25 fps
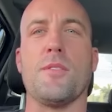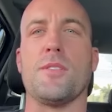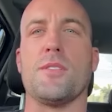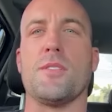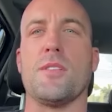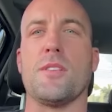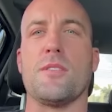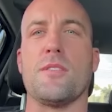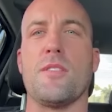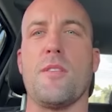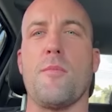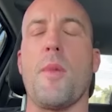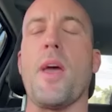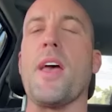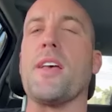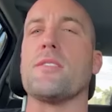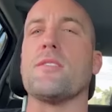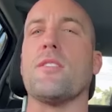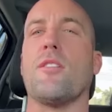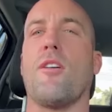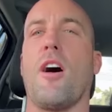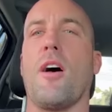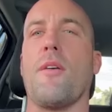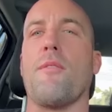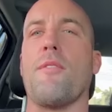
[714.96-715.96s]
just the
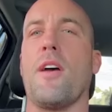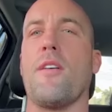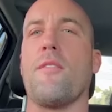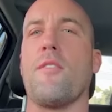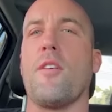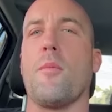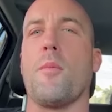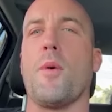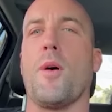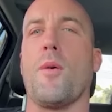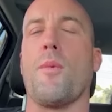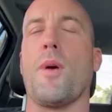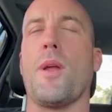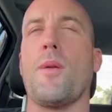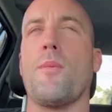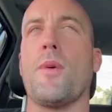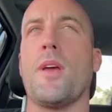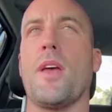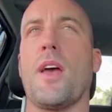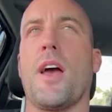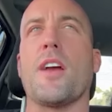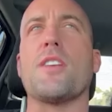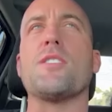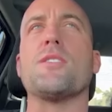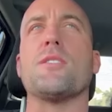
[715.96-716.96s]
best life ever. But when
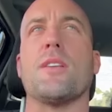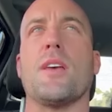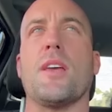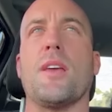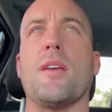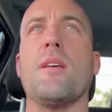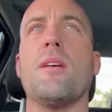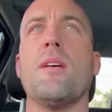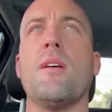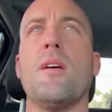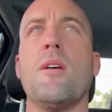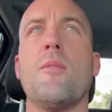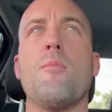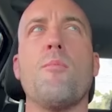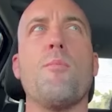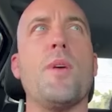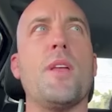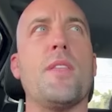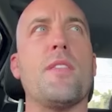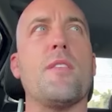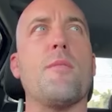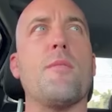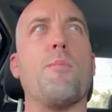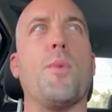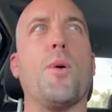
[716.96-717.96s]
we actually
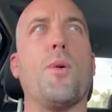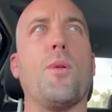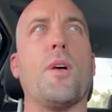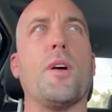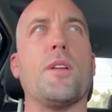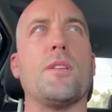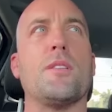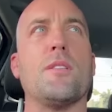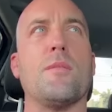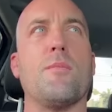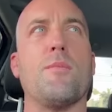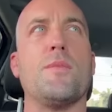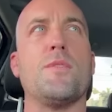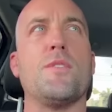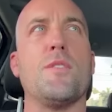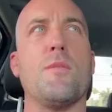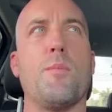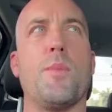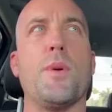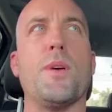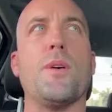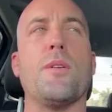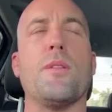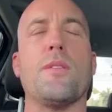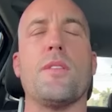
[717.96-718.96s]
bit the bullet to
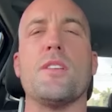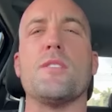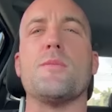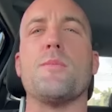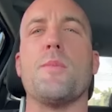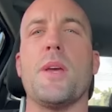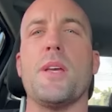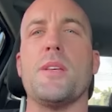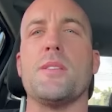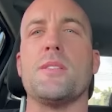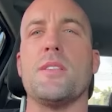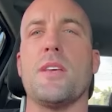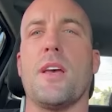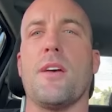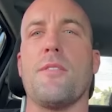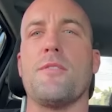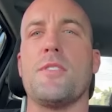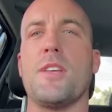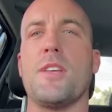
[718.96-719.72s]
build this BCF